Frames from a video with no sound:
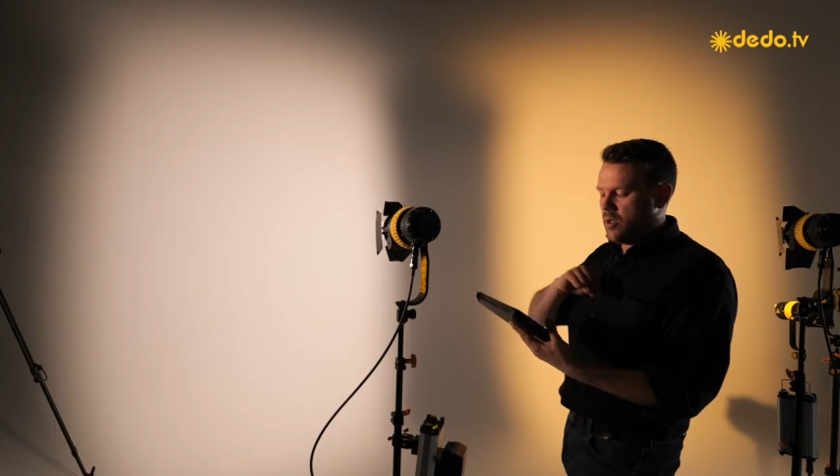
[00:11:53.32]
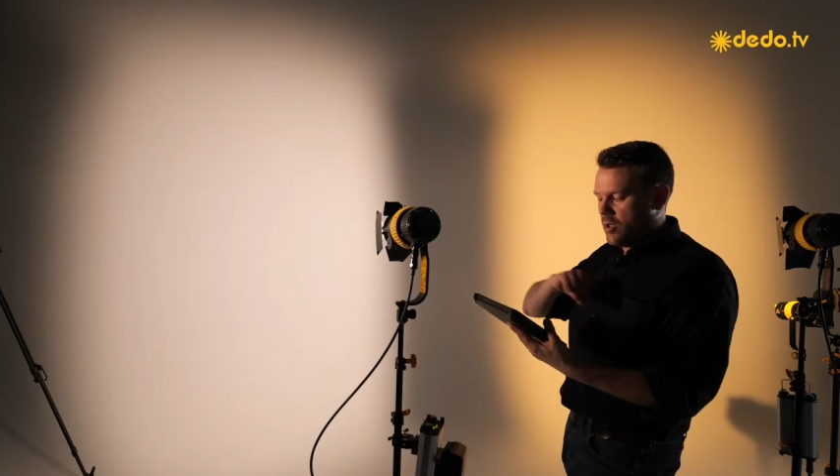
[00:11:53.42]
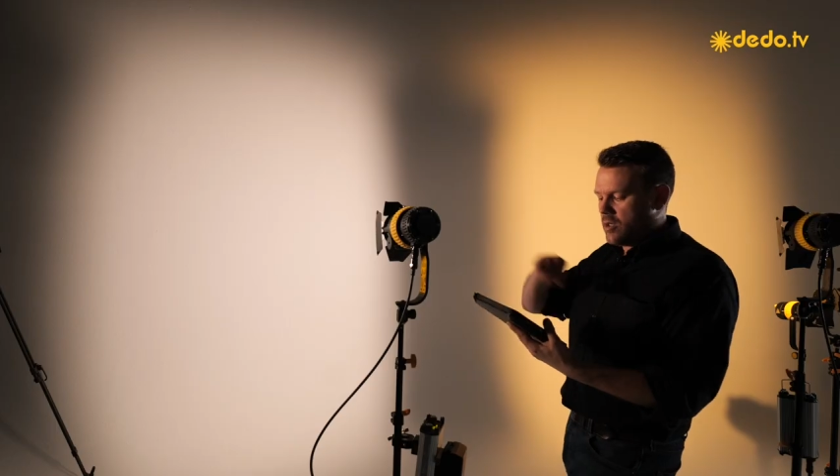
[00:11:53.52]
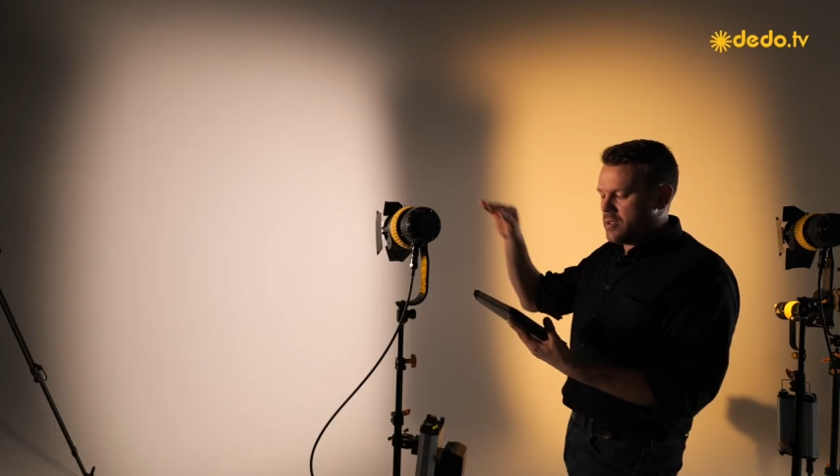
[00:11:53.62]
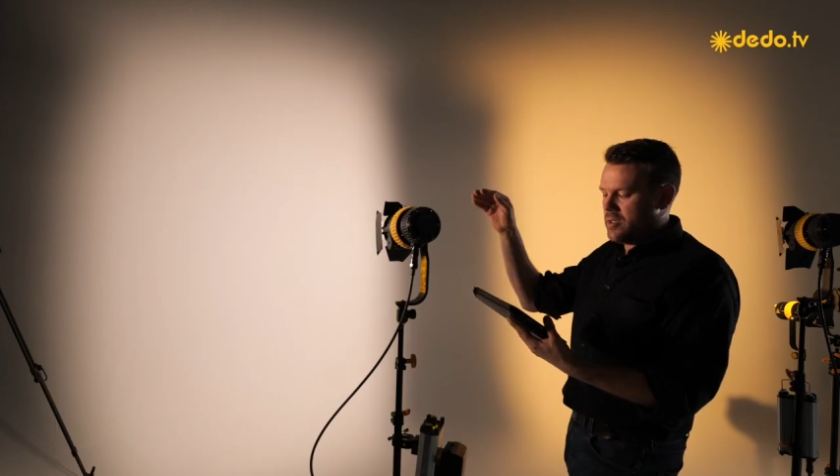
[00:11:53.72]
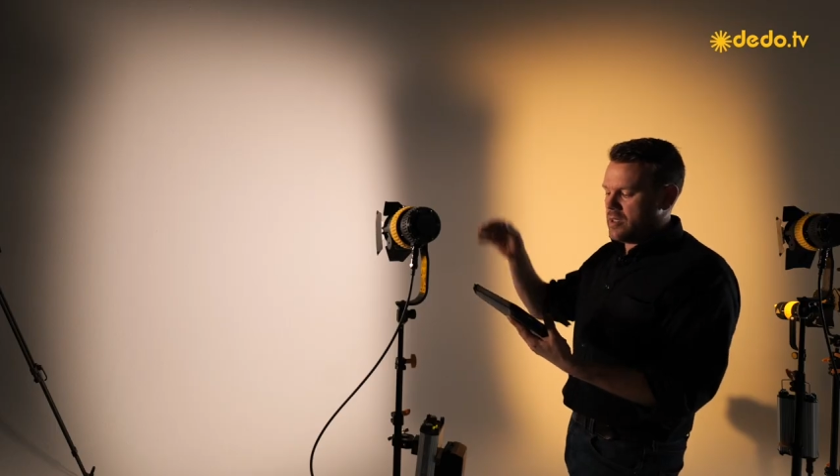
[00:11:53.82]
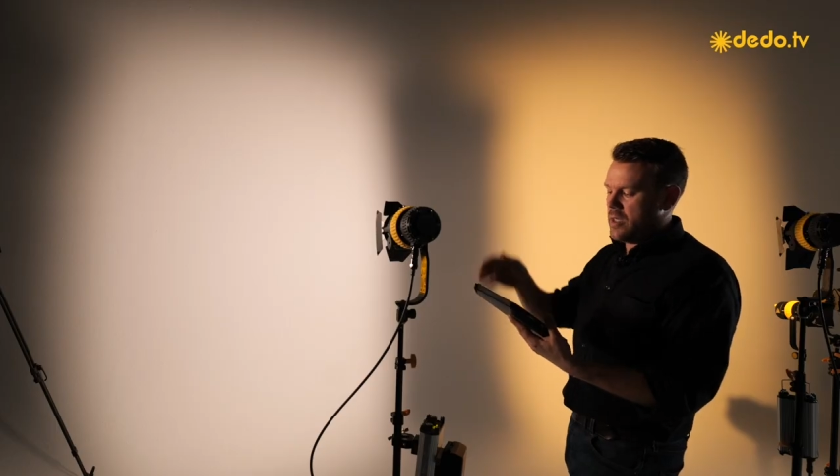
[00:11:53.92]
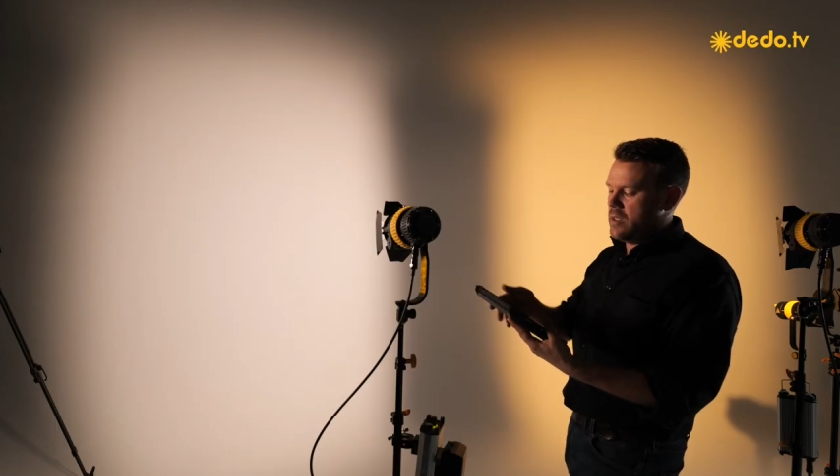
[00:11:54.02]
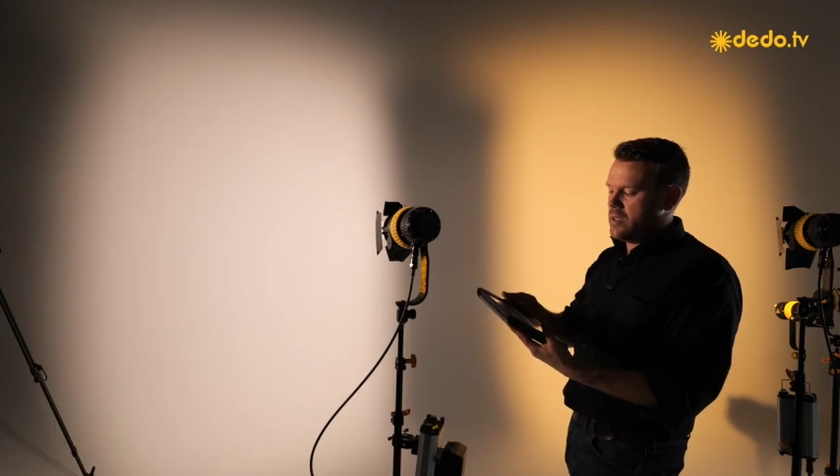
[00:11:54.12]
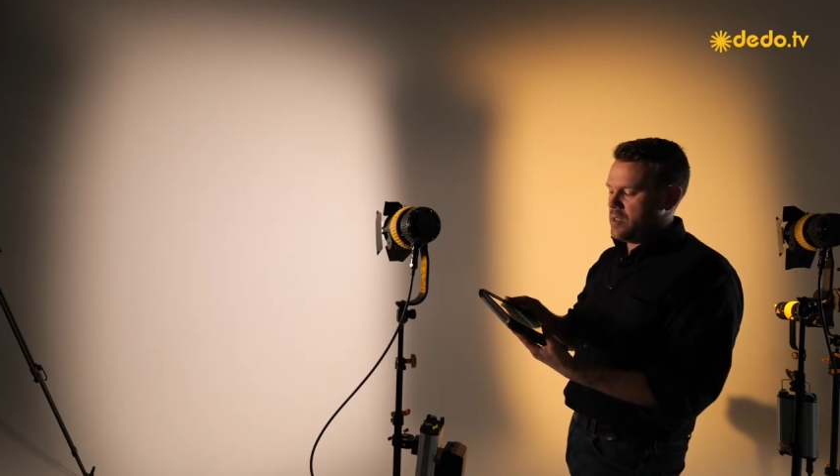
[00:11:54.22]
or you need
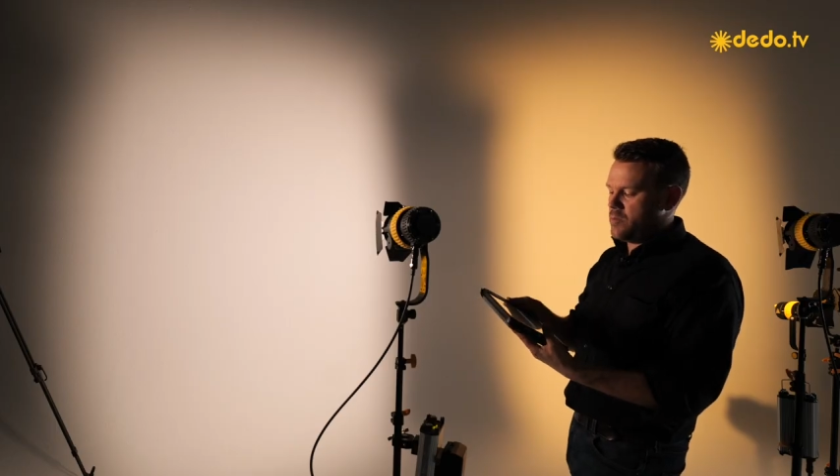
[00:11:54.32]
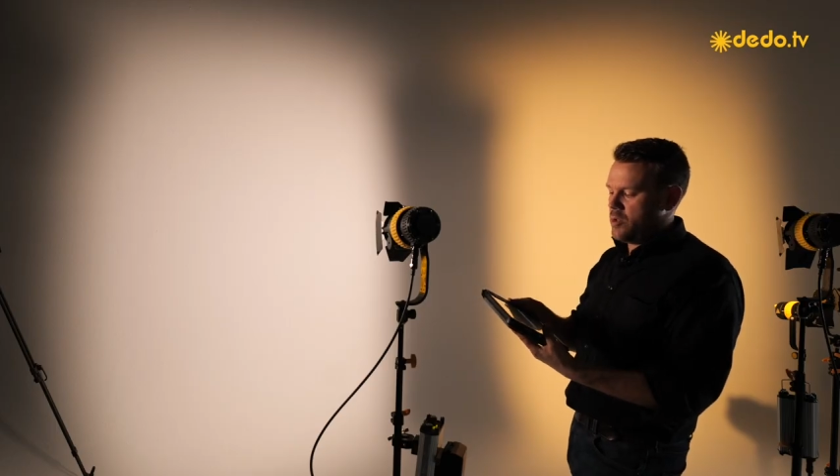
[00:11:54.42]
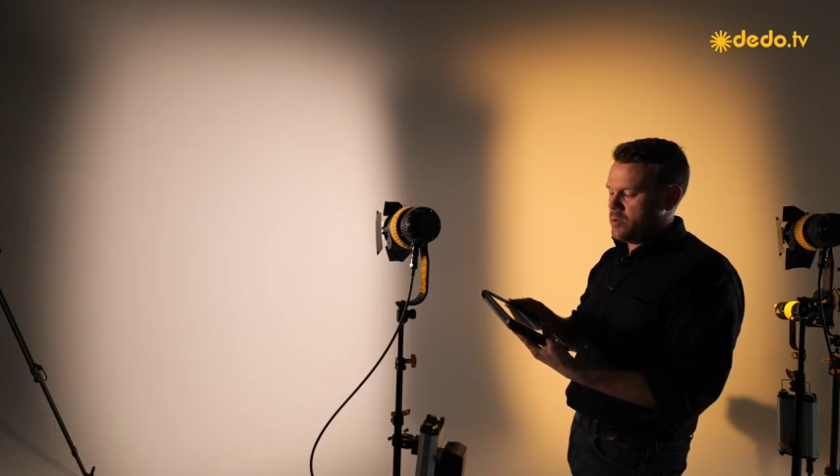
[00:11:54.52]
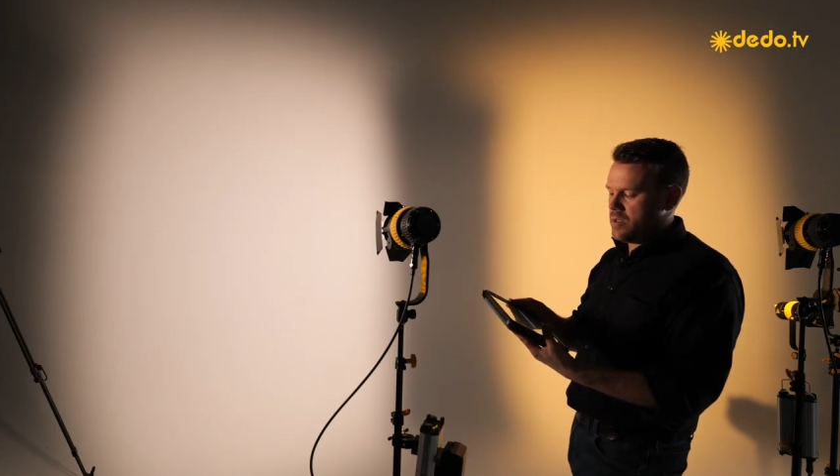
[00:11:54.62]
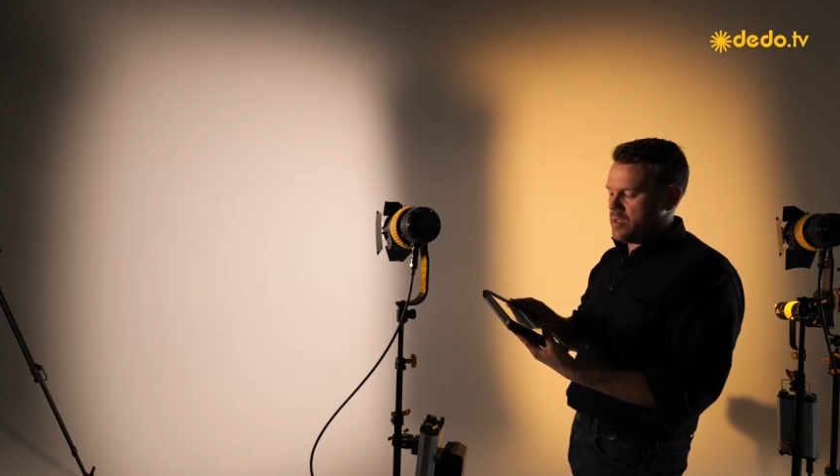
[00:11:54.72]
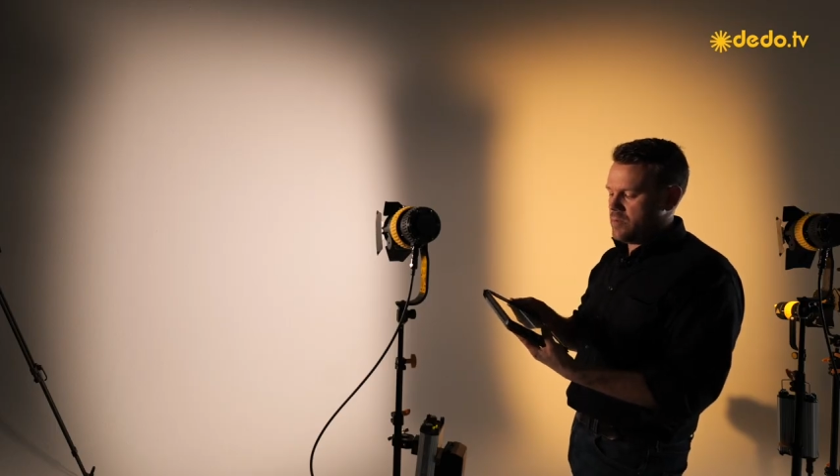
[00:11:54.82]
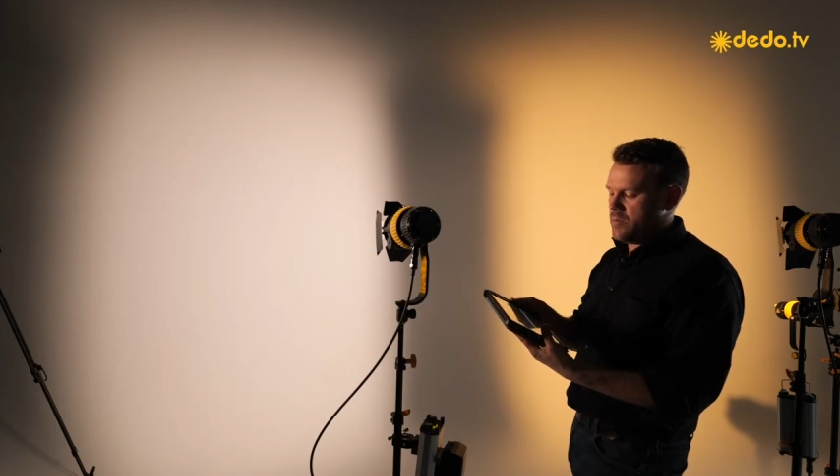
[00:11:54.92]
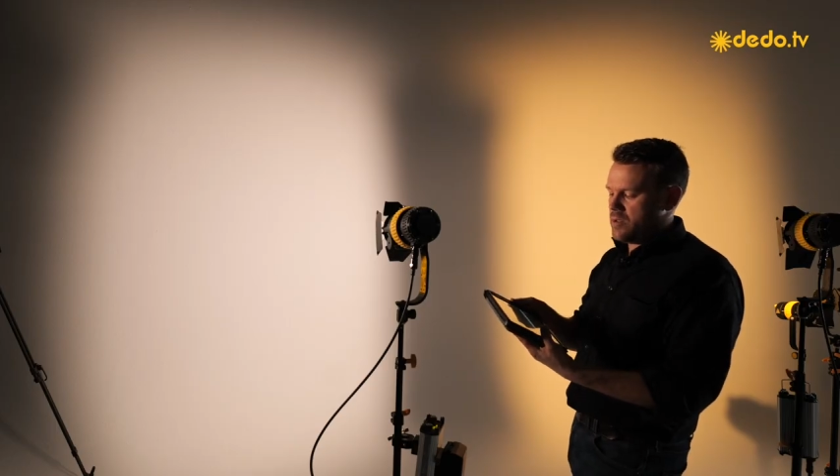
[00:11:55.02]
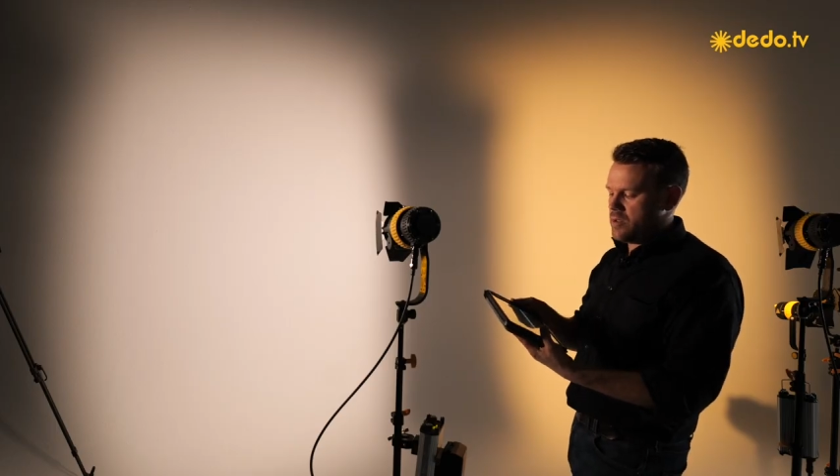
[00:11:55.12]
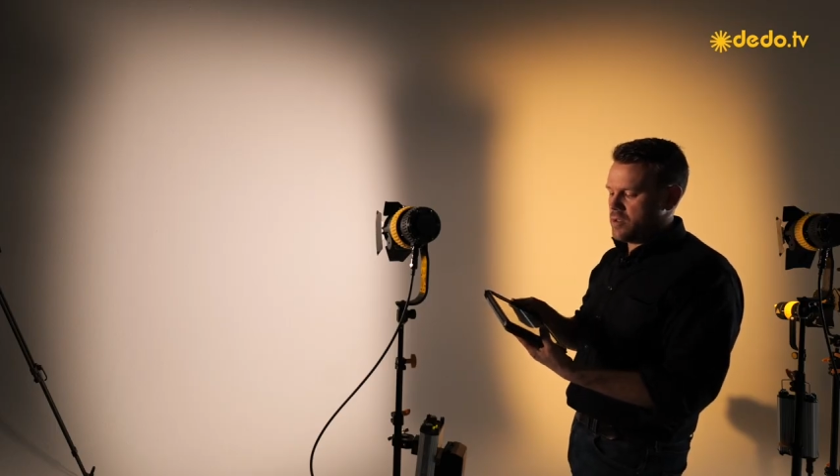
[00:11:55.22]
the linear mode
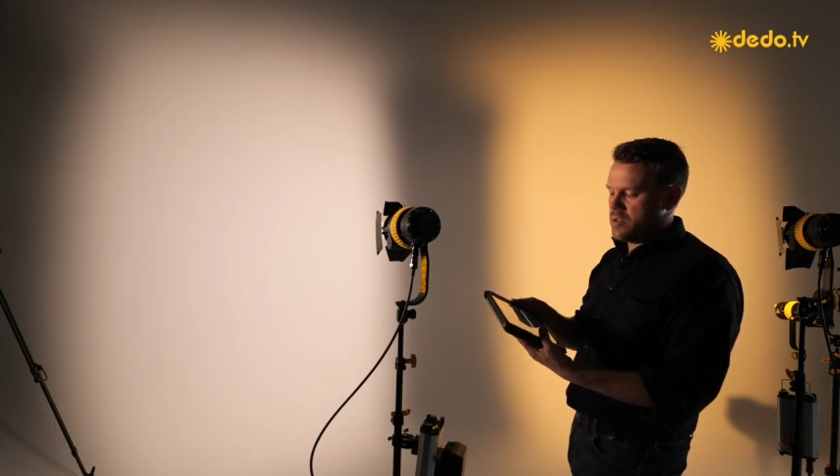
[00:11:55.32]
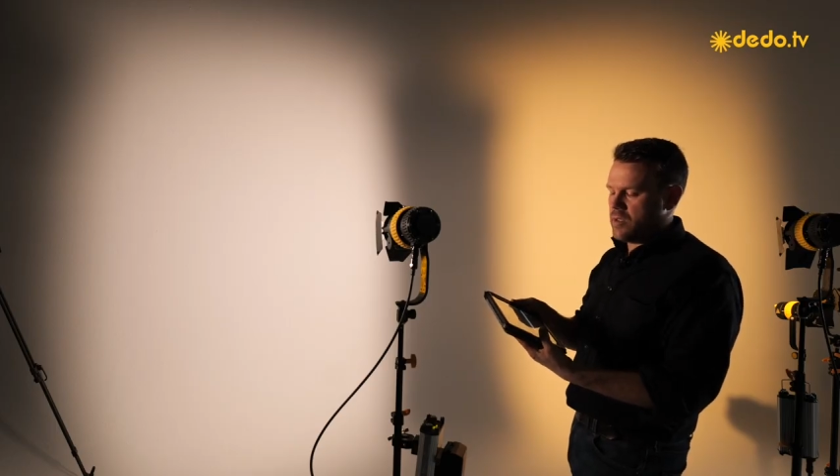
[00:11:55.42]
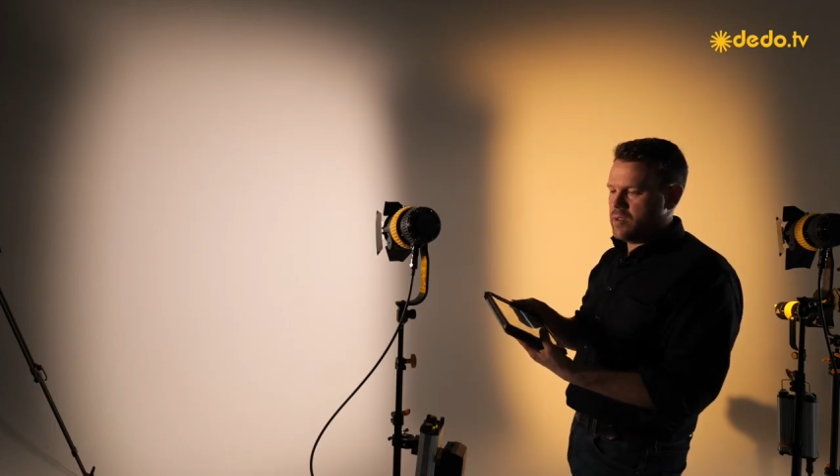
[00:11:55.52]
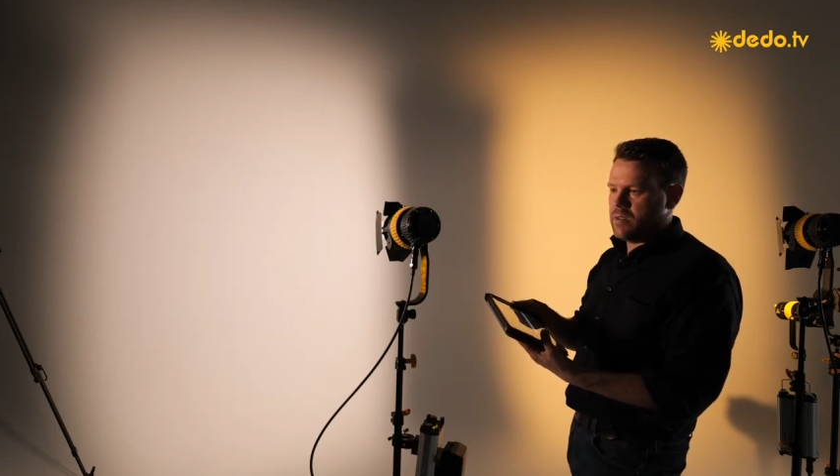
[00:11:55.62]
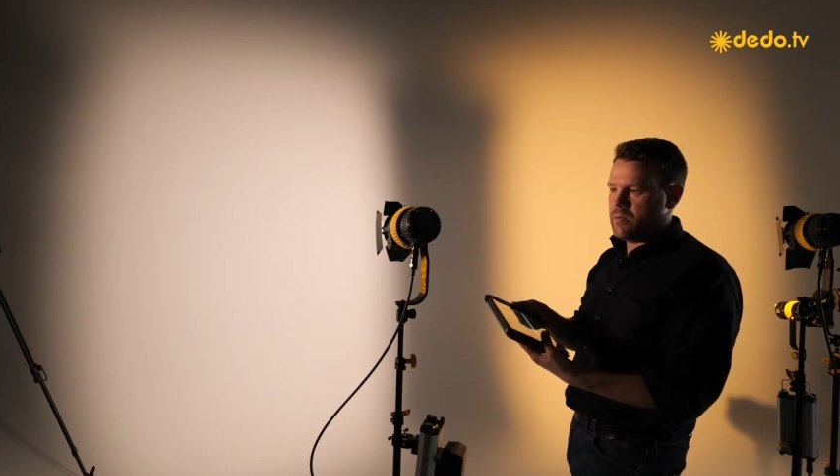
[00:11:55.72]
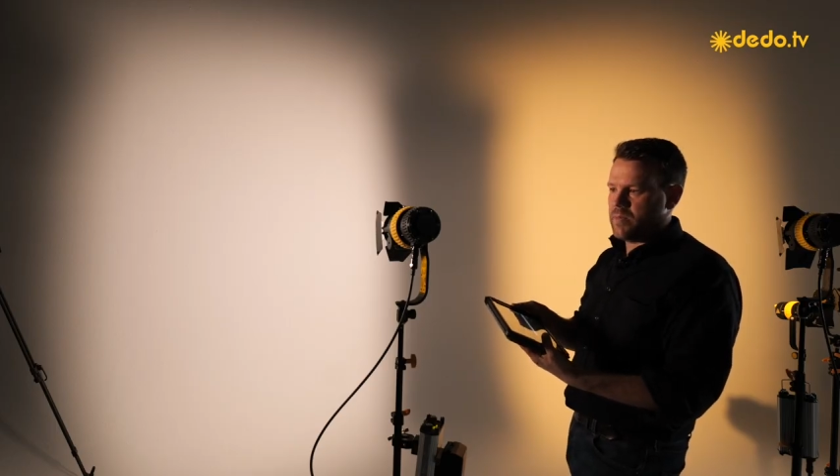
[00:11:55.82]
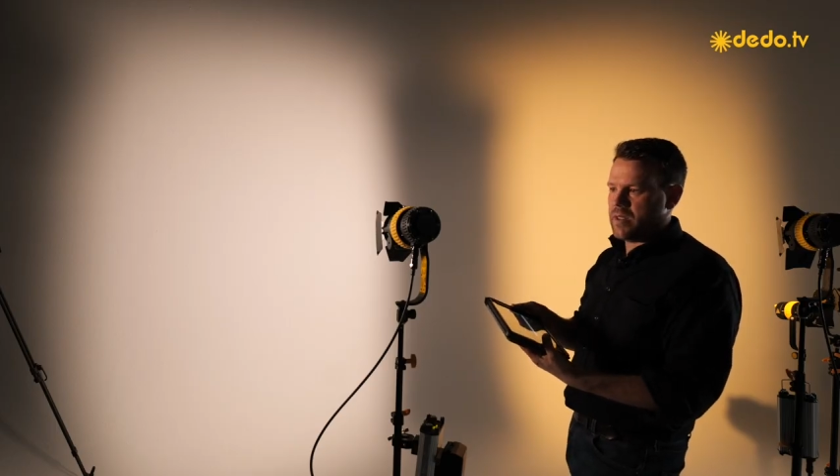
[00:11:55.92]
to control it.